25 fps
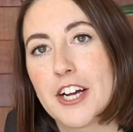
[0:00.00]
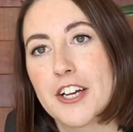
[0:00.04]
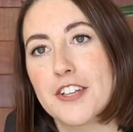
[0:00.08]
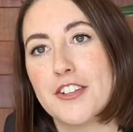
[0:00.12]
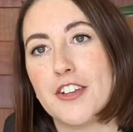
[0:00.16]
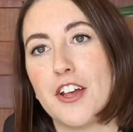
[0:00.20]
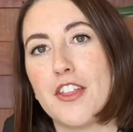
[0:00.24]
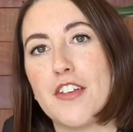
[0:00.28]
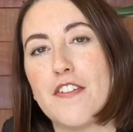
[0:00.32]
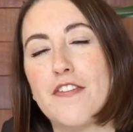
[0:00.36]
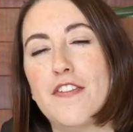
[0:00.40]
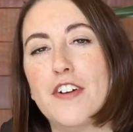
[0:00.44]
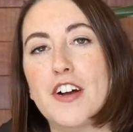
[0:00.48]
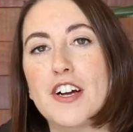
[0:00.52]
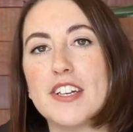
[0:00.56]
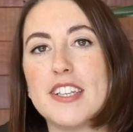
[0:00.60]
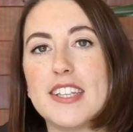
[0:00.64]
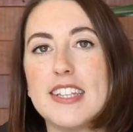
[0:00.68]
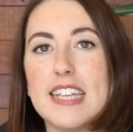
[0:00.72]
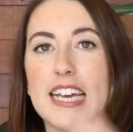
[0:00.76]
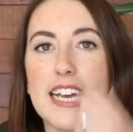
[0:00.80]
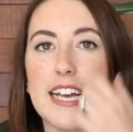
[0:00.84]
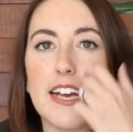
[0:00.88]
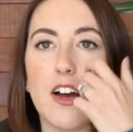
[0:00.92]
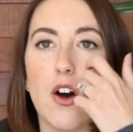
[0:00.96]
So the
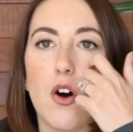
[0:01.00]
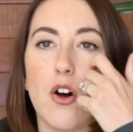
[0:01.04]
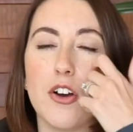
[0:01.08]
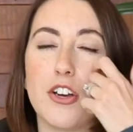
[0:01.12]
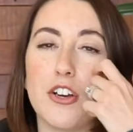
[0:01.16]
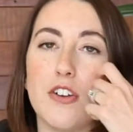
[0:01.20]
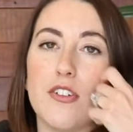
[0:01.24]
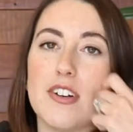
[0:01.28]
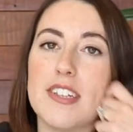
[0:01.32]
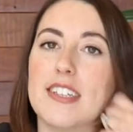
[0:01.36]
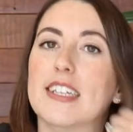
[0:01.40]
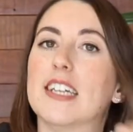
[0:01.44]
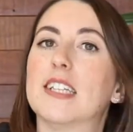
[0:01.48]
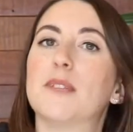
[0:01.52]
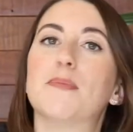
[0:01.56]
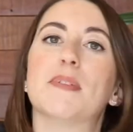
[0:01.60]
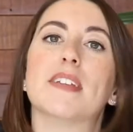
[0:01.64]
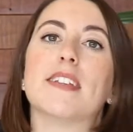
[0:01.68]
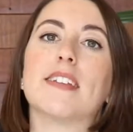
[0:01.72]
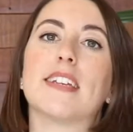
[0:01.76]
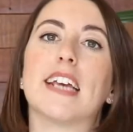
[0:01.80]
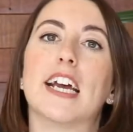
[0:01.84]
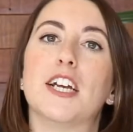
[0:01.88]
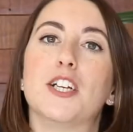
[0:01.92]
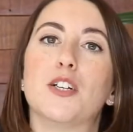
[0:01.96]
first thing on your
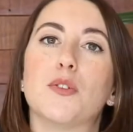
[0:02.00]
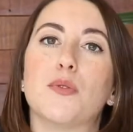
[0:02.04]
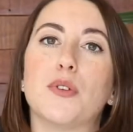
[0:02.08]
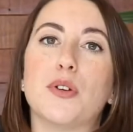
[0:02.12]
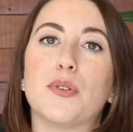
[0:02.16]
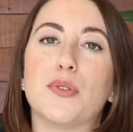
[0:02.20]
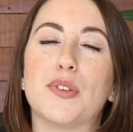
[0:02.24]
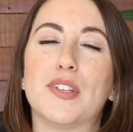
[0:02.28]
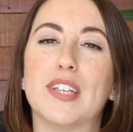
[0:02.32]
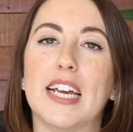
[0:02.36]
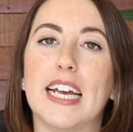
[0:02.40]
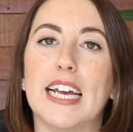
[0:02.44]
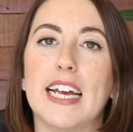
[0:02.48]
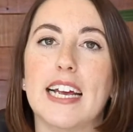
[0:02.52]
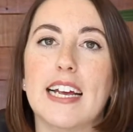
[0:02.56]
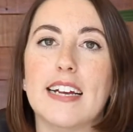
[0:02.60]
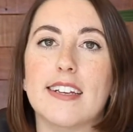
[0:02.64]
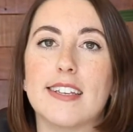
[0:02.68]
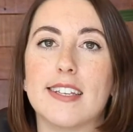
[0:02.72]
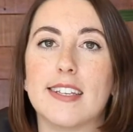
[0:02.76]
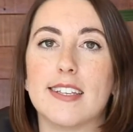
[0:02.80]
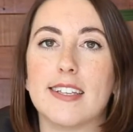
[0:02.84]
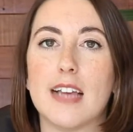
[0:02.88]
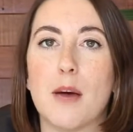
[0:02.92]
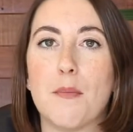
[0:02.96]
assessment schedule you'll see
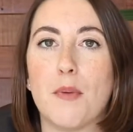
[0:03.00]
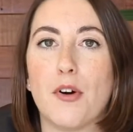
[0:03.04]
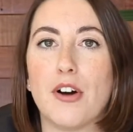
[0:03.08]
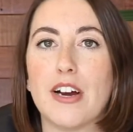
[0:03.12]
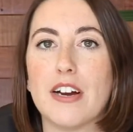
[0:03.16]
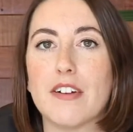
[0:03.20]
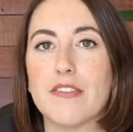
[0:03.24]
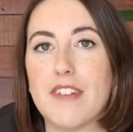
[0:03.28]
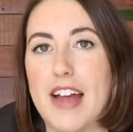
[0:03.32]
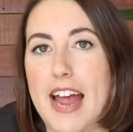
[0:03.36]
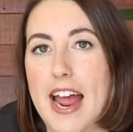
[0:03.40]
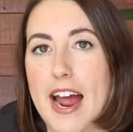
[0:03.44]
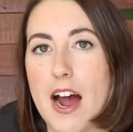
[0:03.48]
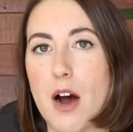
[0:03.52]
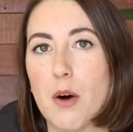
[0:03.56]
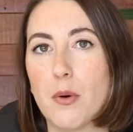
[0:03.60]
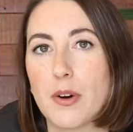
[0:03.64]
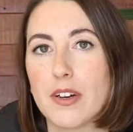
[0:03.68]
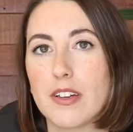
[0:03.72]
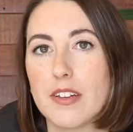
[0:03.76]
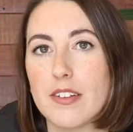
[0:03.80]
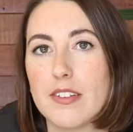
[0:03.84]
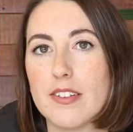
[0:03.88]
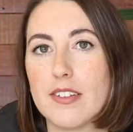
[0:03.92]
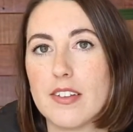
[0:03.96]
is summary of
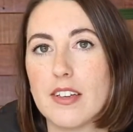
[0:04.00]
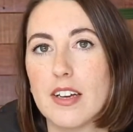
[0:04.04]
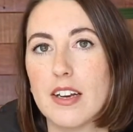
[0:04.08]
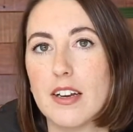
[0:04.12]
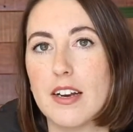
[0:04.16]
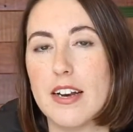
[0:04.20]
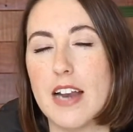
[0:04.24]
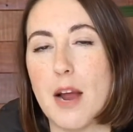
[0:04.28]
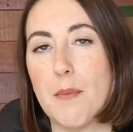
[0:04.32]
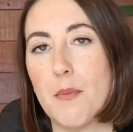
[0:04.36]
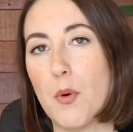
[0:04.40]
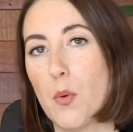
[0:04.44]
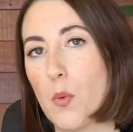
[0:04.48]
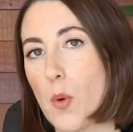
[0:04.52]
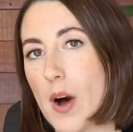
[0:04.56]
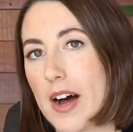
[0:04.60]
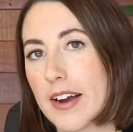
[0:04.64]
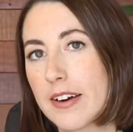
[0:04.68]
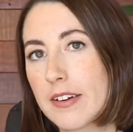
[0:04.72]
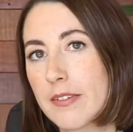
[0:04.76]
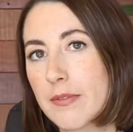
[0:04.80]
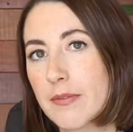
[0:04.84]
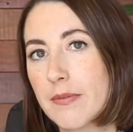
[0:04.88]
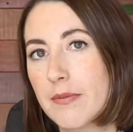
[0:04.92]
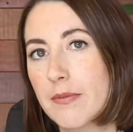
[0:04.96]
hours, number
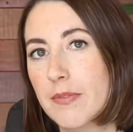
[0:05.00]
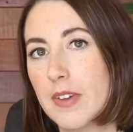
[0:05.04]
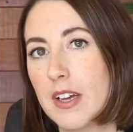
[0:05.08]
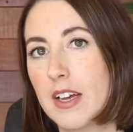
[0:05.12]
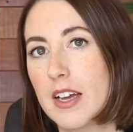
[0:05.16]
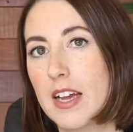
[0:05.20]
1.